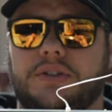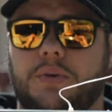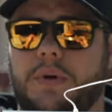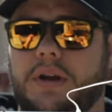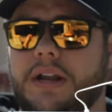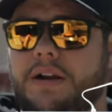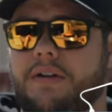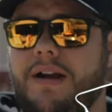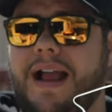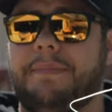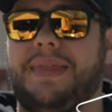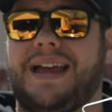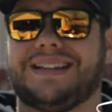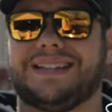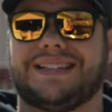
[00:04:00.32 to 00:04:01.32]
so we're gonna
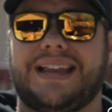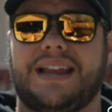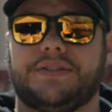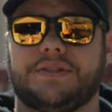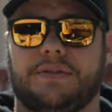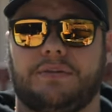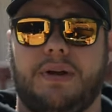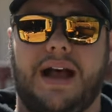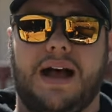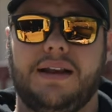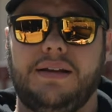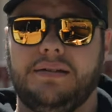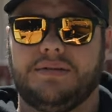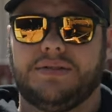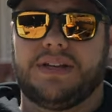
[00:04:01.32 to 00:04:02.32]
grab that center
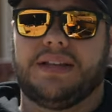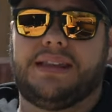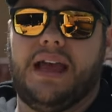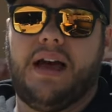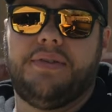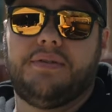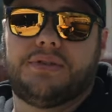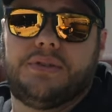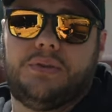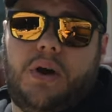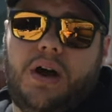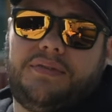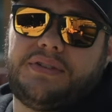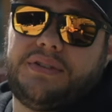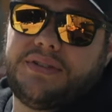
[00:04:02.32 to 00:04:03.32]
rod, set the other two
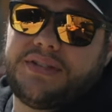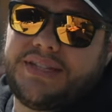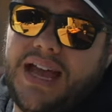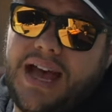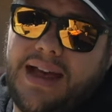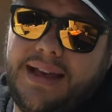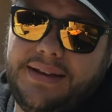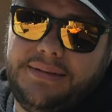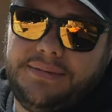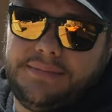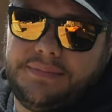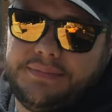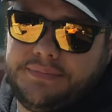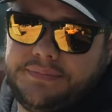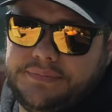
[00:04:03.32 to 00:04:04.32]
off to the side,
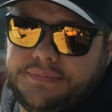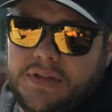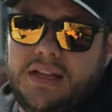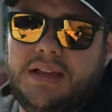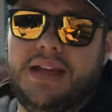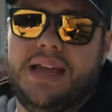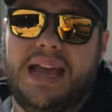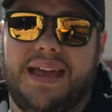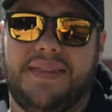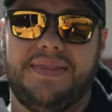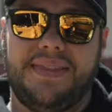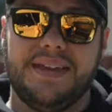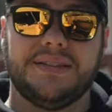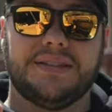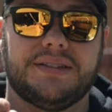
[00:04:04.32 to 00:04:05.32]
and
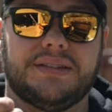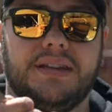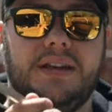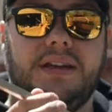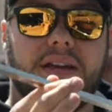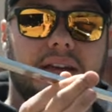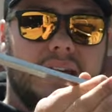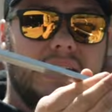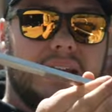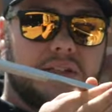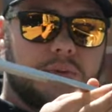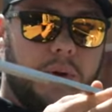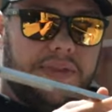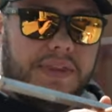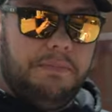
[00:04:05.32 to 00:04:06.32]
this
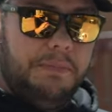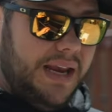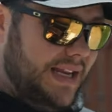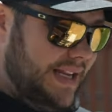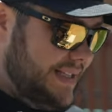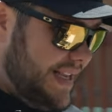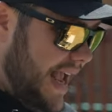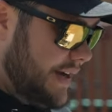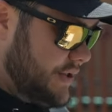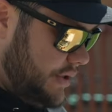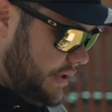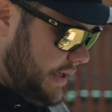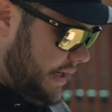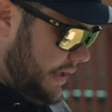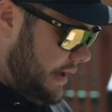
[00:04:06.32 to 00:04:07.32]
is what the meat is
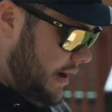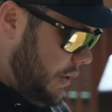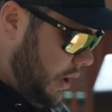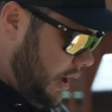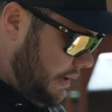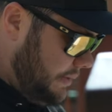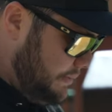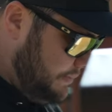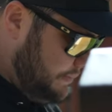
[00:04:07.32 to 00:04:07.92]
actually gonna go on.